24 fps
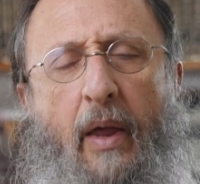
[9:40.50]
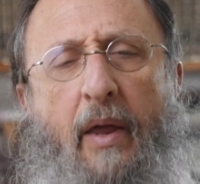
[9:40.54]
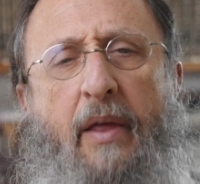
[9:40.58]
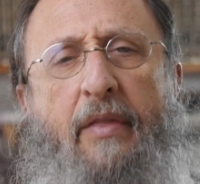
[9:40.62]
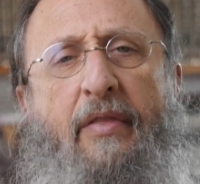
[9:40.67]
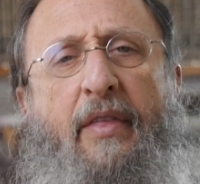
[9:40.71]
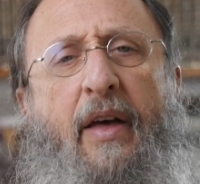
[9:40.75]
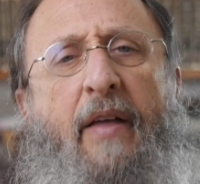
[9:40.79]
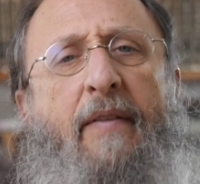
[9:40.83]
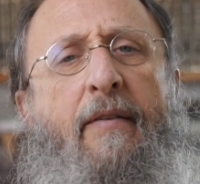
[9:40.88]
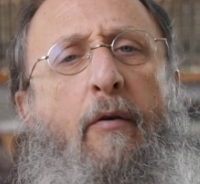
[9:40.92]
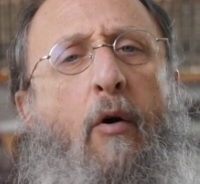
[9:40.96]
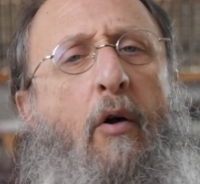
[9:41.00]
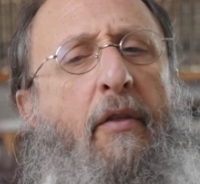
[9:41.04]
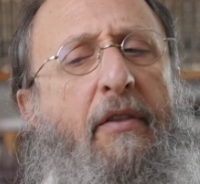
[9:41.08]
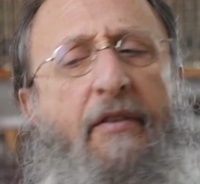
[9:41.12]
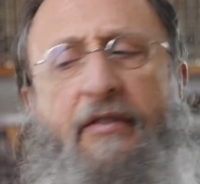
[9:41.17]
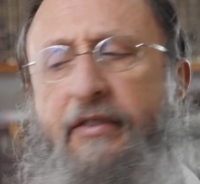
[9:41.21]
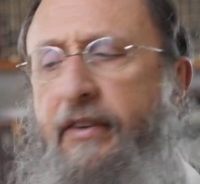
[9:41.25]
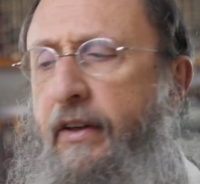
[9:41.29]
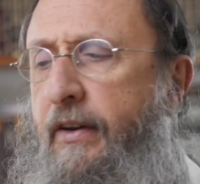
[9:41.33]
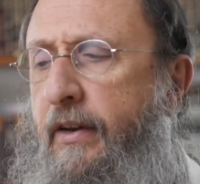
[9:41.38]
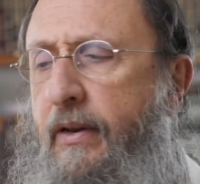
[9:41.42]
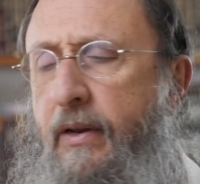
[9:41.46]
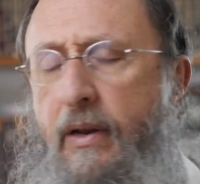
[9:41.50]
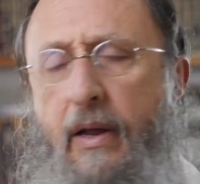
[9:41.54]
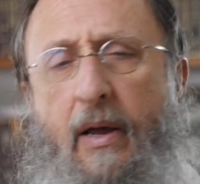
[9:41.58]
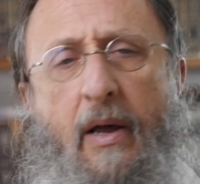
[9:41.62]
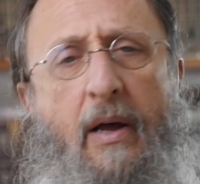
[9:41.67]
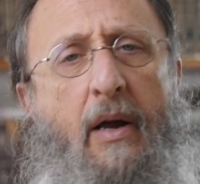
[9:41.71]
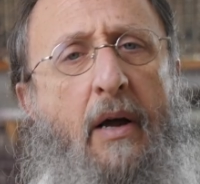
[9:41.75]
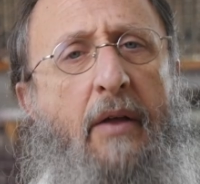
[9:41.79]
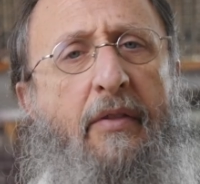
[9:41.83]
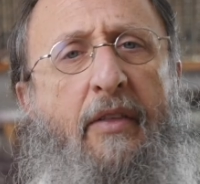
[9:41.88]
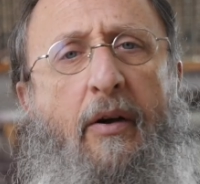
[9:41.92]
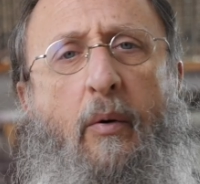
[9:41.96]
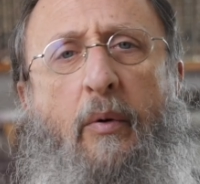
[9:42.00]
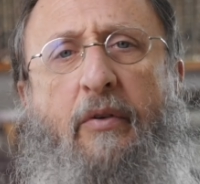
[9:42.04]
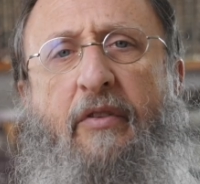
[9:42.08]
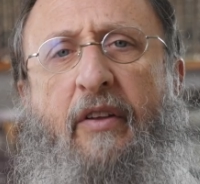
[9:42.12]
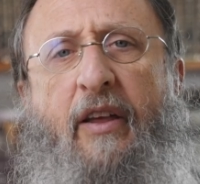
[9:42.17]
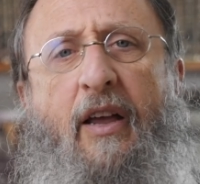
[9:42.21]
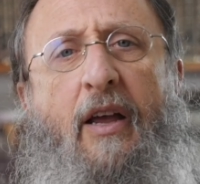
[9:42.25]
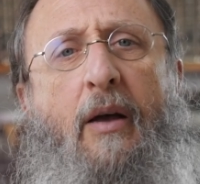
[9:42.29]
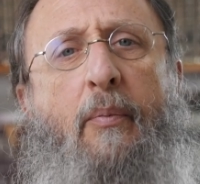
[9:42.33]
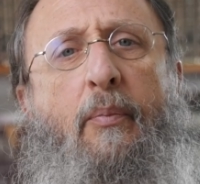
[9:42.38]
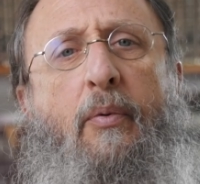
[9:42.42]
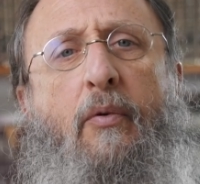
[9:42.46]
then all of a sudden, there was
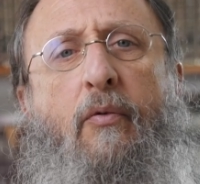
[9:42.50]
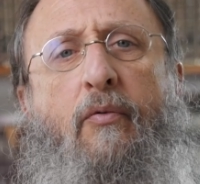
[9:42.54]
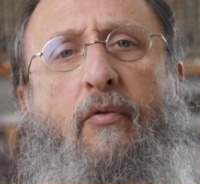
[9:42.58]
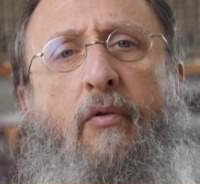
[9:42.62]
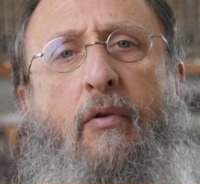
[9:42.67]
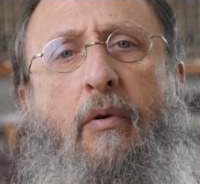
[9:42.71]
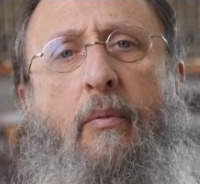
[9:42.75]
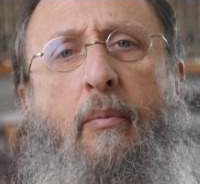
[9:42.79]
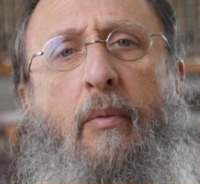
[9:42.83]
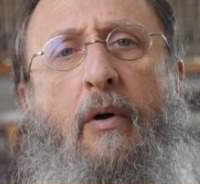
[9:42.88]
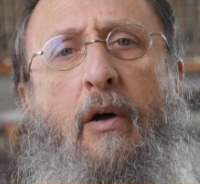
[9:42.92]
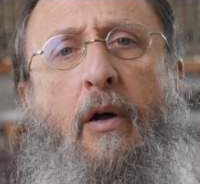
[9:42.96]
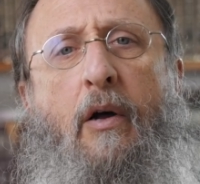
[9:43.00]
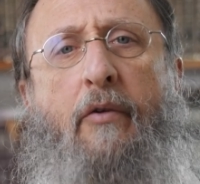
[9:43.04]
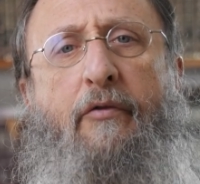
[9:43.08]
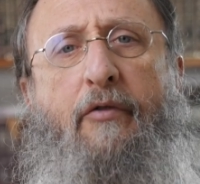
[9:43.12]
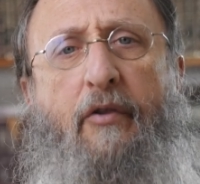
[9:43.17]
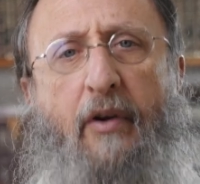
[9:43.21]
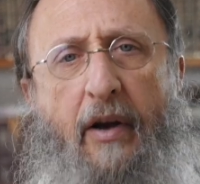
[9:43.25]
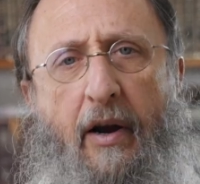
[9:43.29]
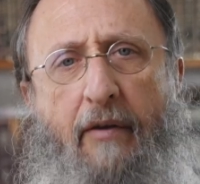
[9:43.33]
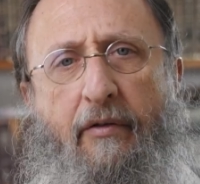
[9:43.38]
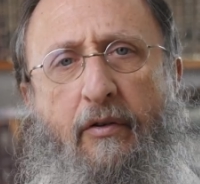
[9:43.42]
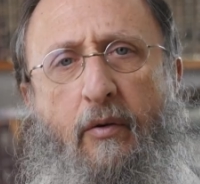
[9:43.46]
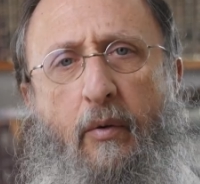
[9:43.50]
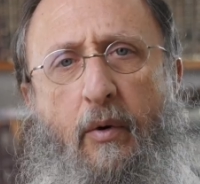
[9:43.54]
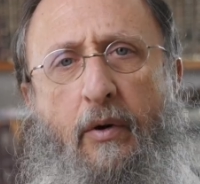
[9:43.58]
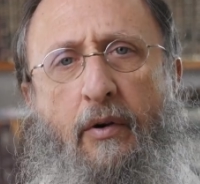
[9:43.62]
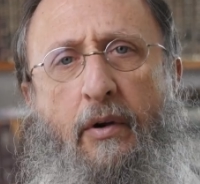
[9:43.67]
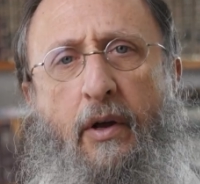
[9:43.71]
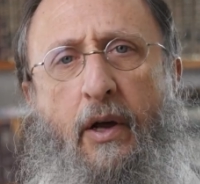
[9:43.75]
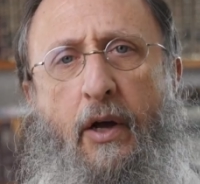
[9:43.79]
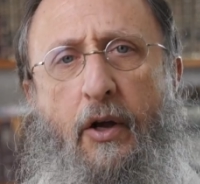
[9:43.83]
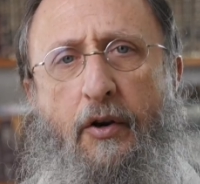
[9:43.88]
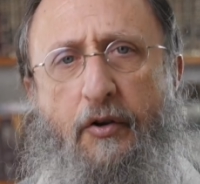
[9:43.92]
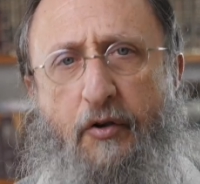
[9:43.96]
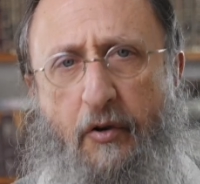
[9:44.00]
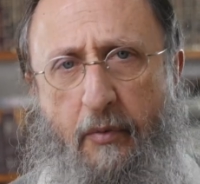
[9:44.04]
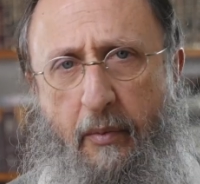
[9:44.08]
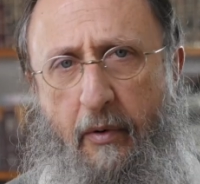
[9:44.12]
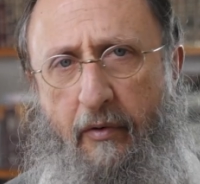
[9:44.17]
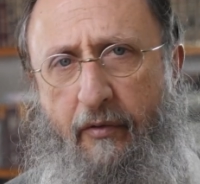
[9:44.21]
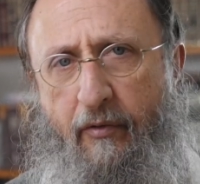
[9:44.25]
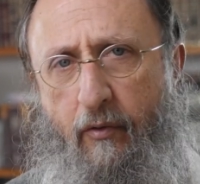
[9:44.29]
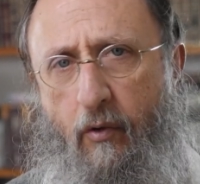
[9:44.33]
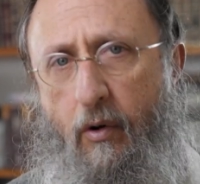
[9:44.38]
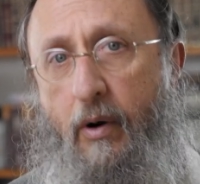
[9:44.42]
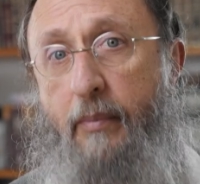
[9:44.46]
ample room for everyone to
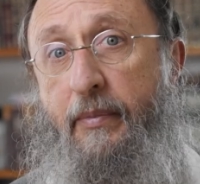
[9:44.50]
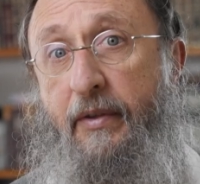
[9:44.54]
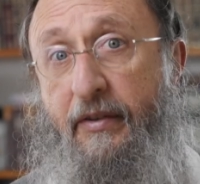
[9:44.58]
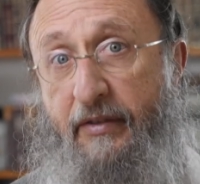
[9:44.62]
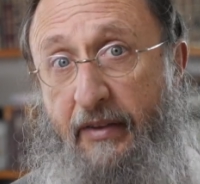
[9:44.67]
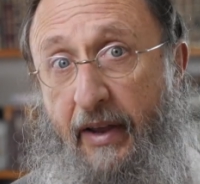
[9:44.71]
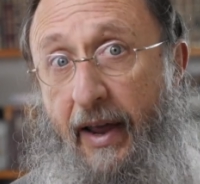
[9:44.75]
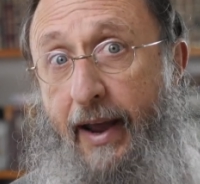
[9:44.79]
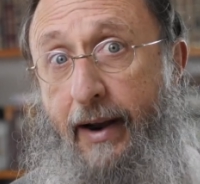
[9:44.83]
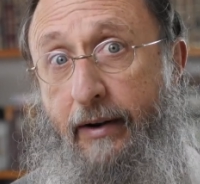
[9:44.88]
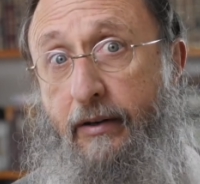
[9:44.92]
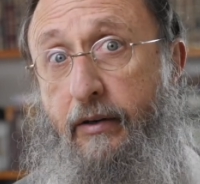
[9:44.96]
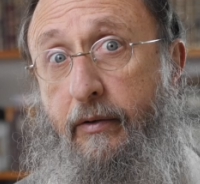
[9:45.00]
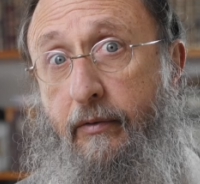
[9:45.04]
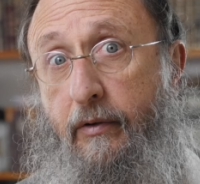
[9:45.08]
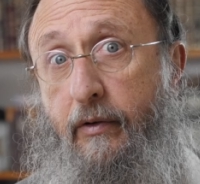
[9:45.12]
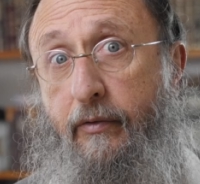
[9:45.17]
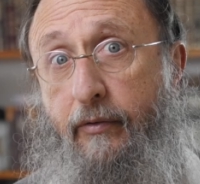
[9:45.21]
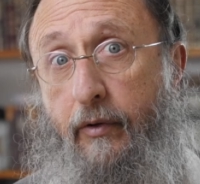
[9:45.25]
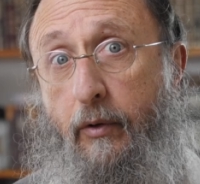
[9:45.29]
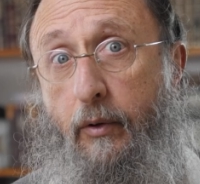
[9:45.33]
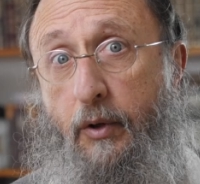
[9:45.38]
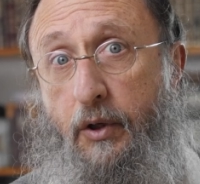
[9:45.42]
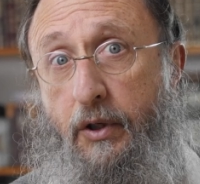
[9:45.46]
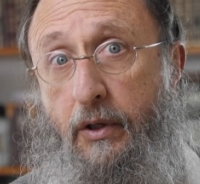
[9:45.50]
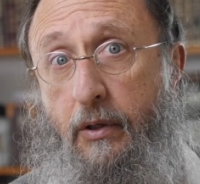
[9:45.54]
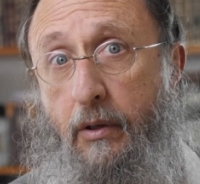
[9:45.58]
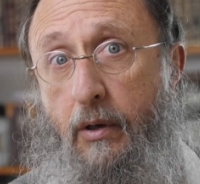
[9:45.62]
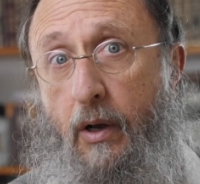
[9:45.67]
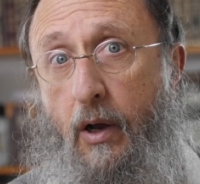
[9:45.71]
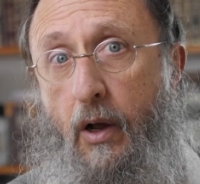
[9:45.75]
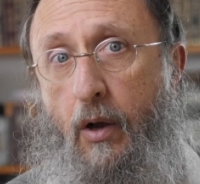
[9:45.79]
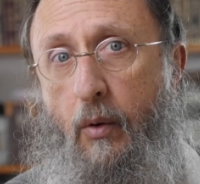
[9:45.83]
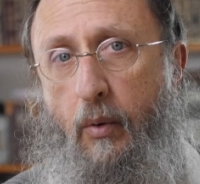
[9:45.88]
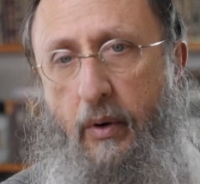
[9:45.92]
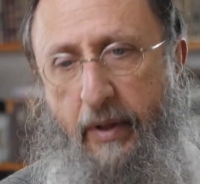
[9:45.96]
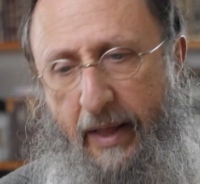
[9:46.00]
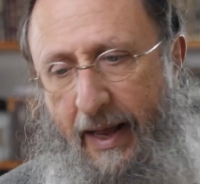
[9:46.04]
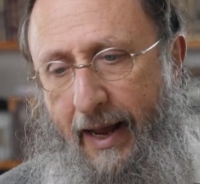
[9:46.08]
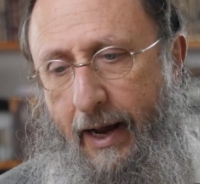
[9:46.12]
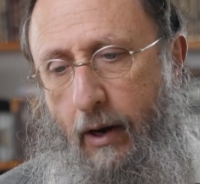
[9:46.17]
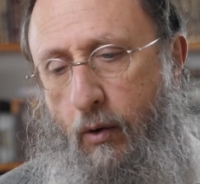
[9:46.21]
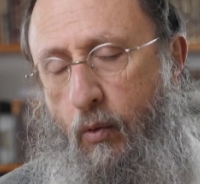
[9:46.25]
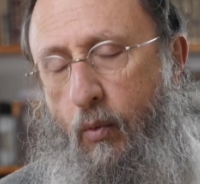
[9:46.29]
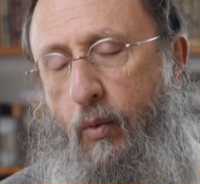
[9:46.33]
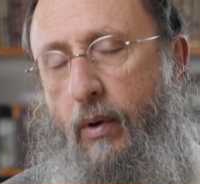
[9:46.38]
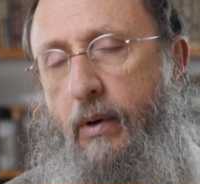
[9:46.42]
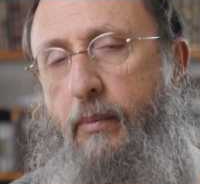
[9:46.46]
perform this act of devotion
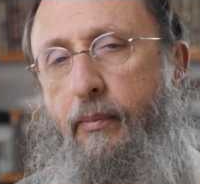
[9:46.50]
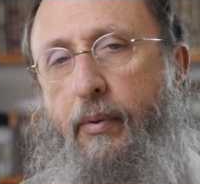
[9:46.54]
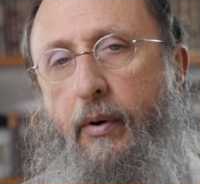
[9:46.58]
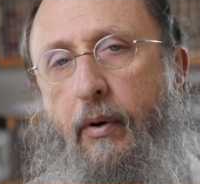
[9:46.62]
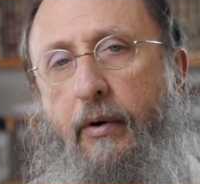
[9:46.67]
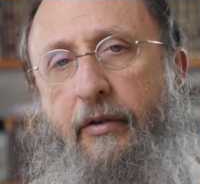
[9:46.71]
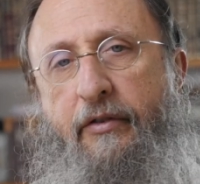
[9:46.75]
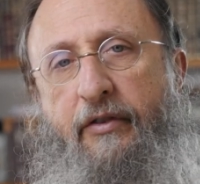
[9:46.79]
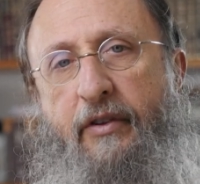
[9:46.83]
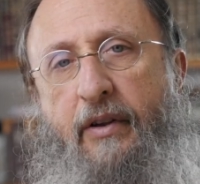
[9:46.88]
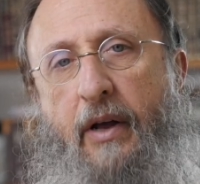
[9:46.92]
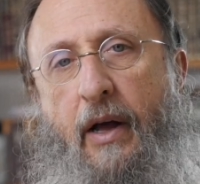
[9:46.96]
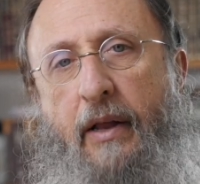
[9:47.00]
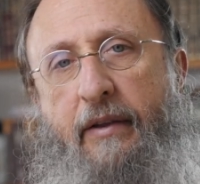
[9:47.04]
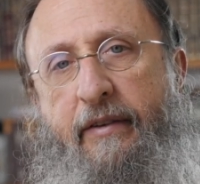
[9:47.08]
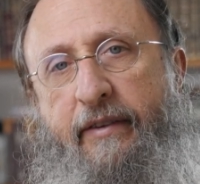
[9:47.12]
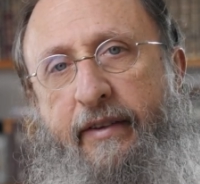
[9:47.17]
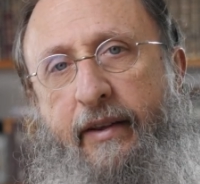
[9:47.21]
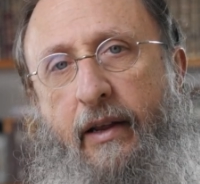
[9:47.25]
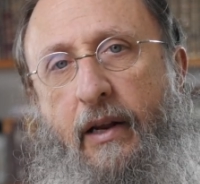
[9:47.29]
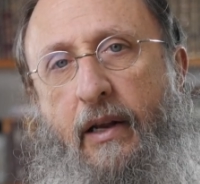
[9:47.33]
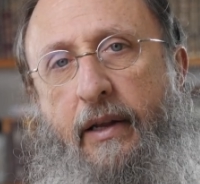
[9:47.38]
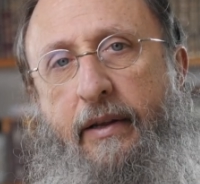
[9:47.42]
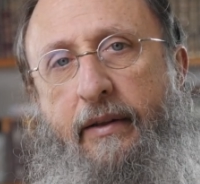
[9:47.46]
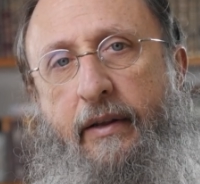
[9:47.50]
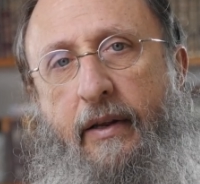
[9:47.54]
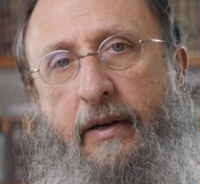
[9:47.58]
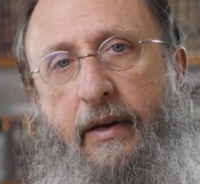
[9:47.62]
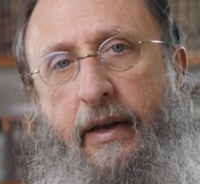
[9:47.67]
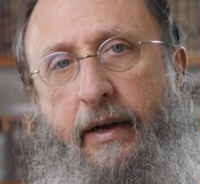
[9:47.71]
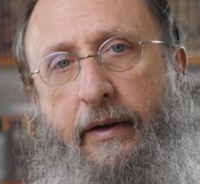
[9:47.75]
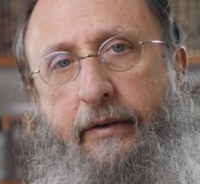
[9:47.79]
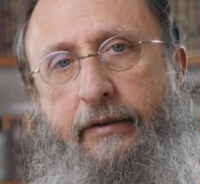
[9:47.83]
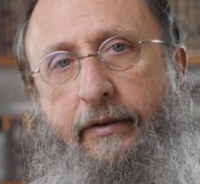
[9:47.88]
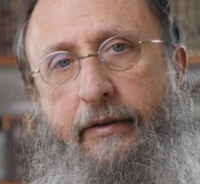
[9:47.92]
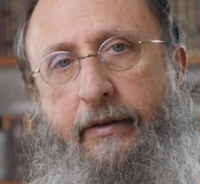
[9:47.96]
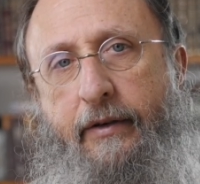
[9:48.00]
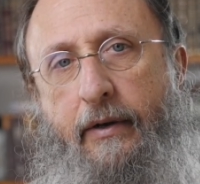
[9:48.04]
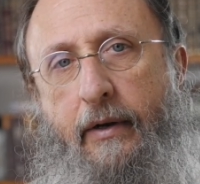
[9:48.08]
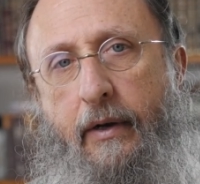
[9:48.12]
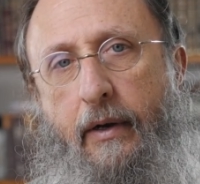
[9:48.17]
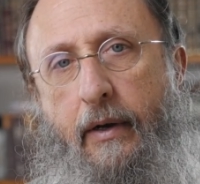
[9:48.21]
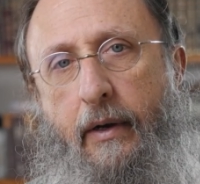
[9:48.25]
without one person unsettling the next.